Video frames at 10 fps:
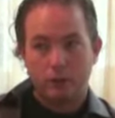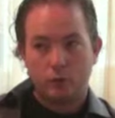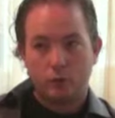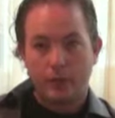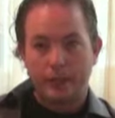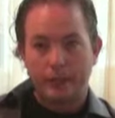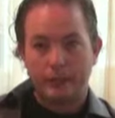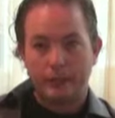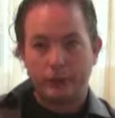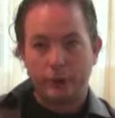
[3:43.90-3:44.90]
Right,
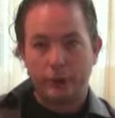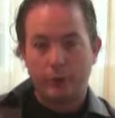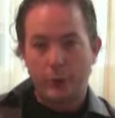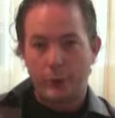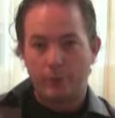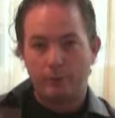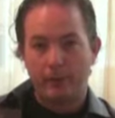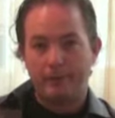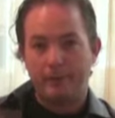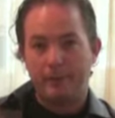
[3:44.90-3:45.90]
so
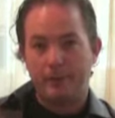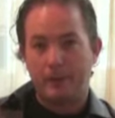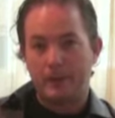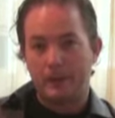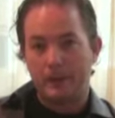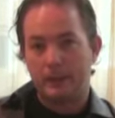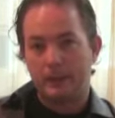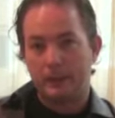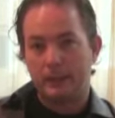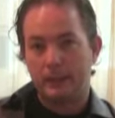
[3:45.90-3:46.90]
my grammar,
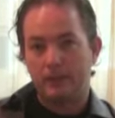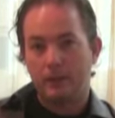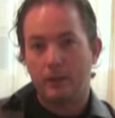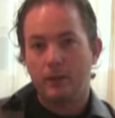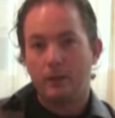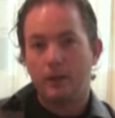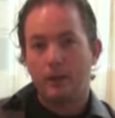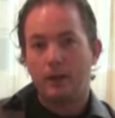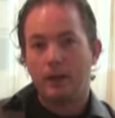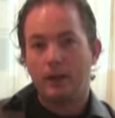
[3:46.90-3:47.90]

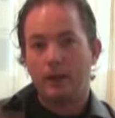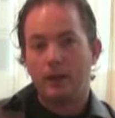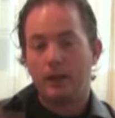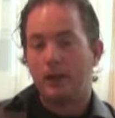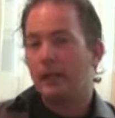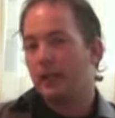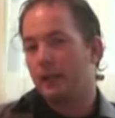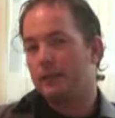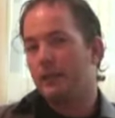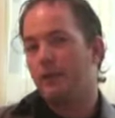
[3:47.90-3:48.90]
I
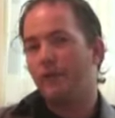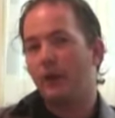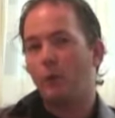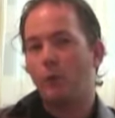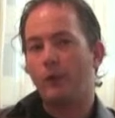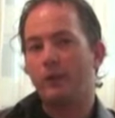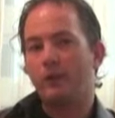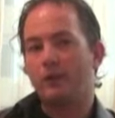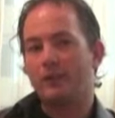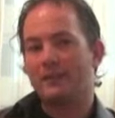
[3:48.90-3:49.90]
can't identify
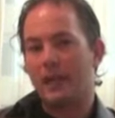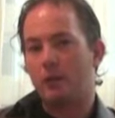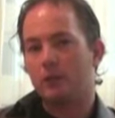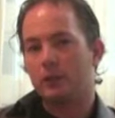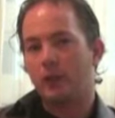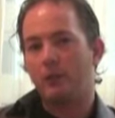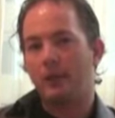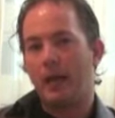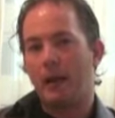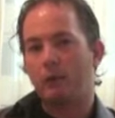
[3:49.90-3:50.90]
whether the sounds
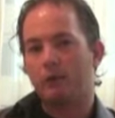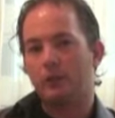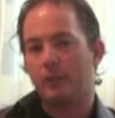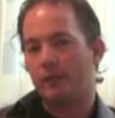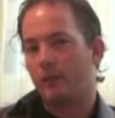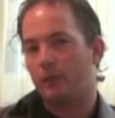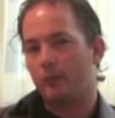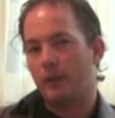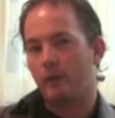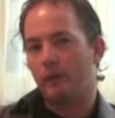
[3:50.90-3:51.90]
coming out of my
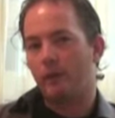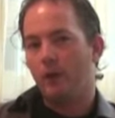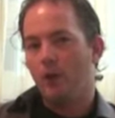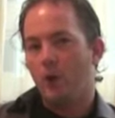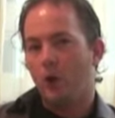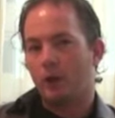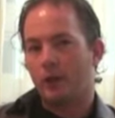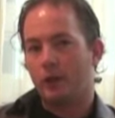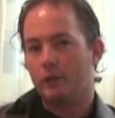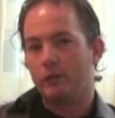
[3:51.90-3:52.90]
daughter's mouth are
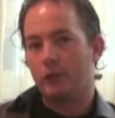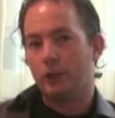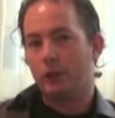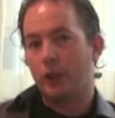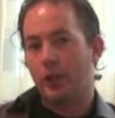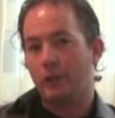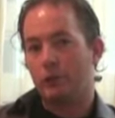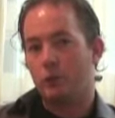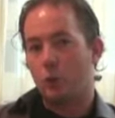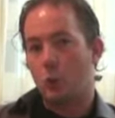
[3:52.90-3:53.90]
consonant
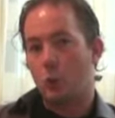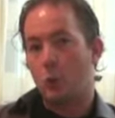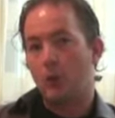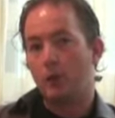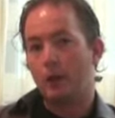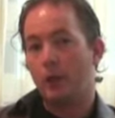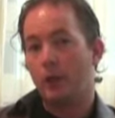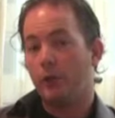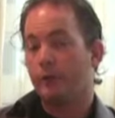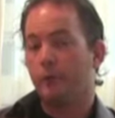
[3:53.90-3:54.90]
chains or
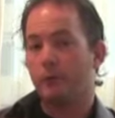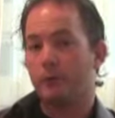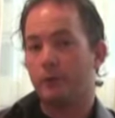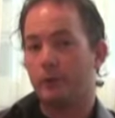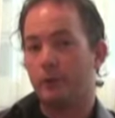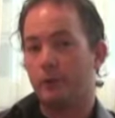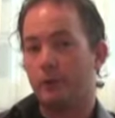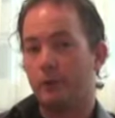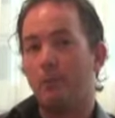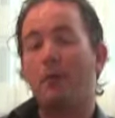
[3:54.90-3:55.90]
other forms of
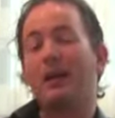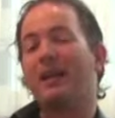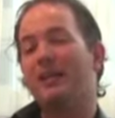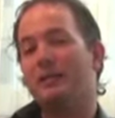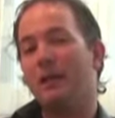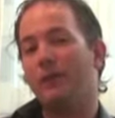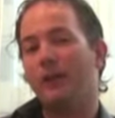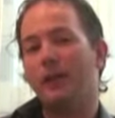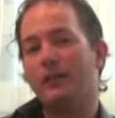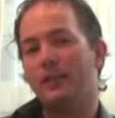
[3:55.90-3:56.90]
expression, but I can
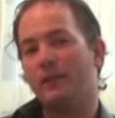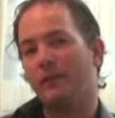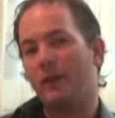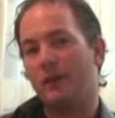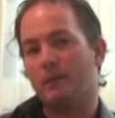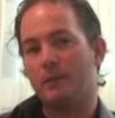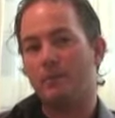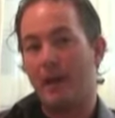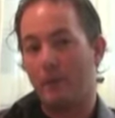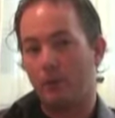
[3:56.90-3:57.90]
definitely identify them as
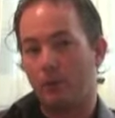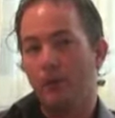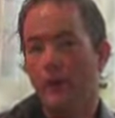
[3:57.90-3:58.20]
babble.